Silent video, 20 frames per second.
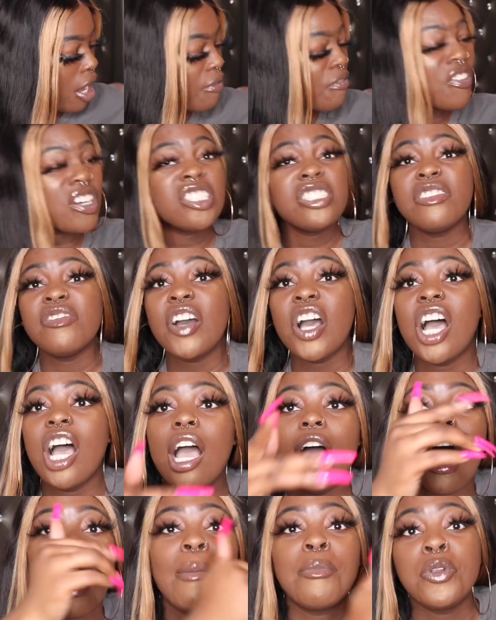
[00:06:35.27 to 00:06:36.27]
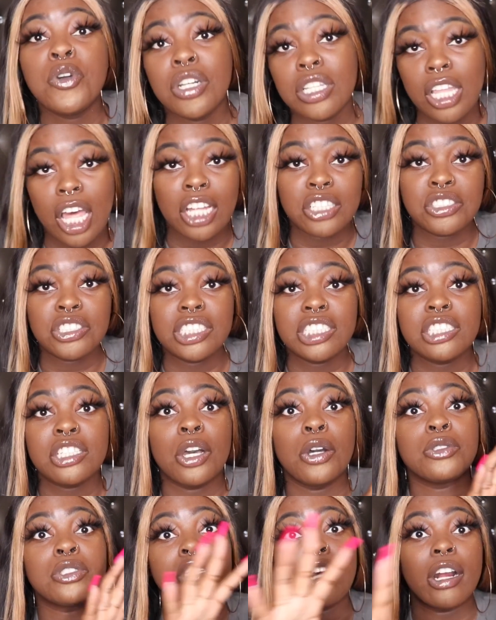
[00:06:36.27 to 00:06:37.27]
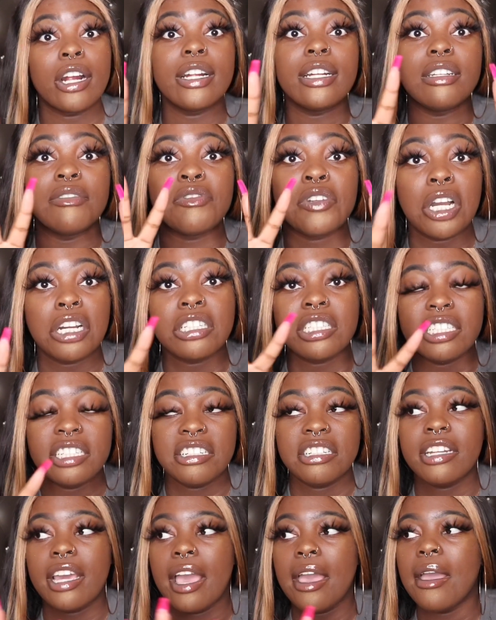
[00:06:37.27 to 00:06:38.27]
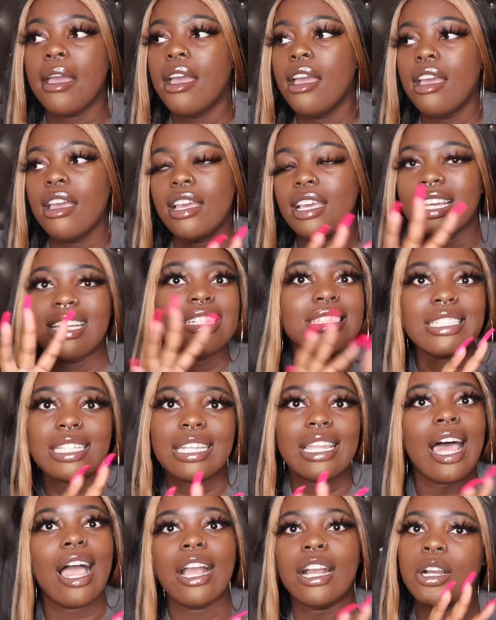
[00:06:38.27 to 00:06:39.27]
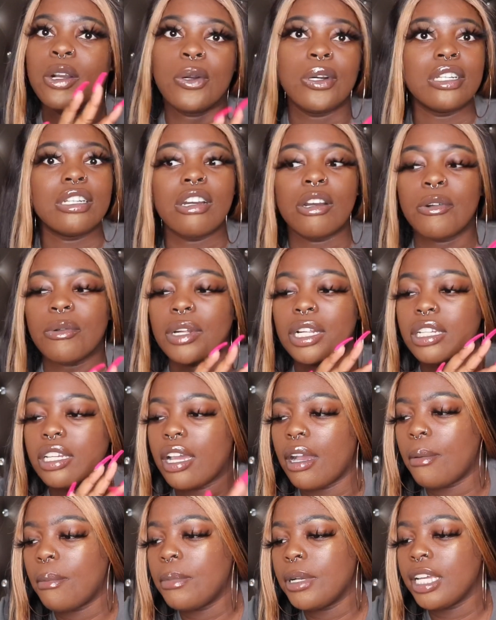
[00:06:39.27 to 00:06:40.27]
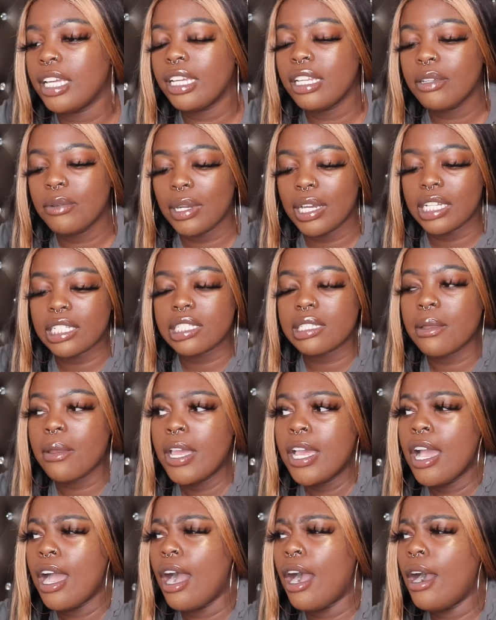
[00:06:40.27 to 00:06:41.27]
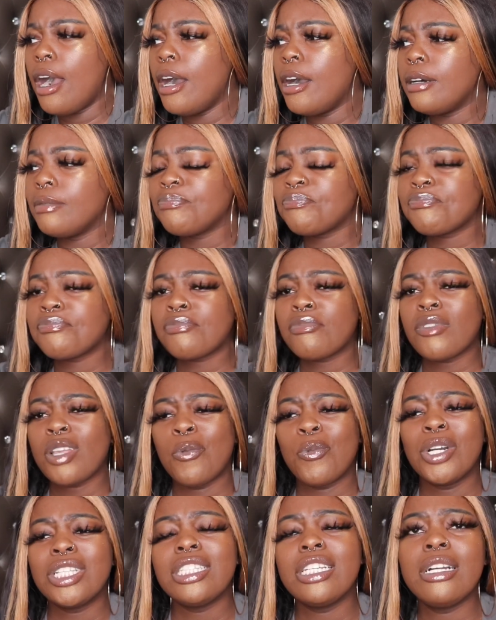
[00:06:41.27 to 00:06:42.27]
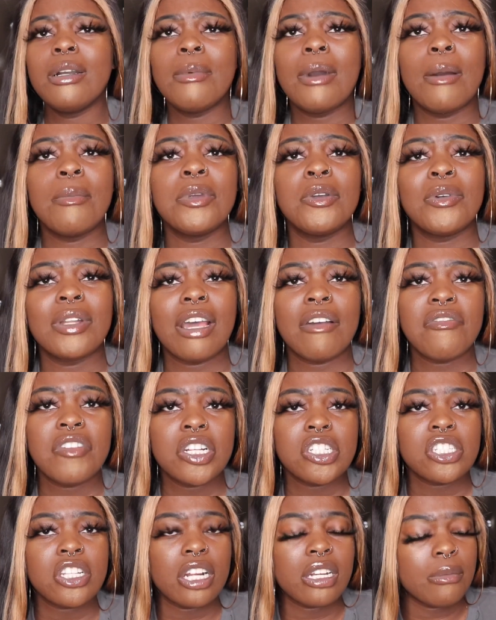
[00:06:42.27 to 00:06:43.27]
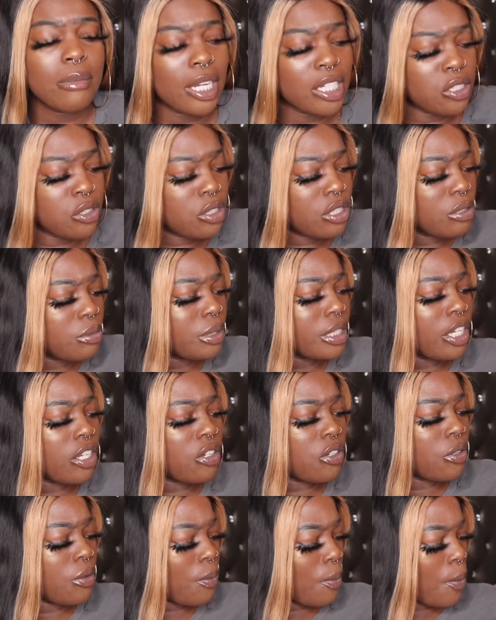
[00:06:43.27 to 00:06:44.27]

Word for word: first of all i'm doing laundry so sorry if y'all can hear that it's a lot going on right now but anyways um one thing about me when i first started my youtube channel